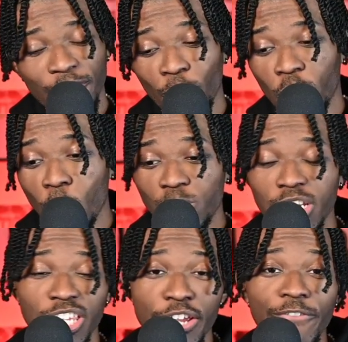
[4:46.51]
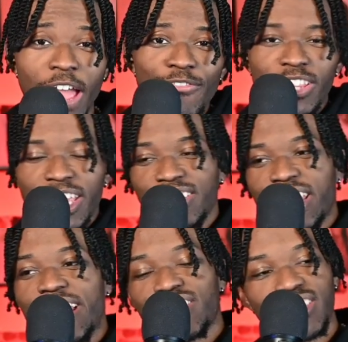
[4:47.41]
for coach of the year if everything
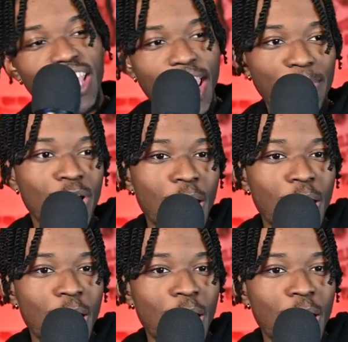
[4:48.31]
stays the same.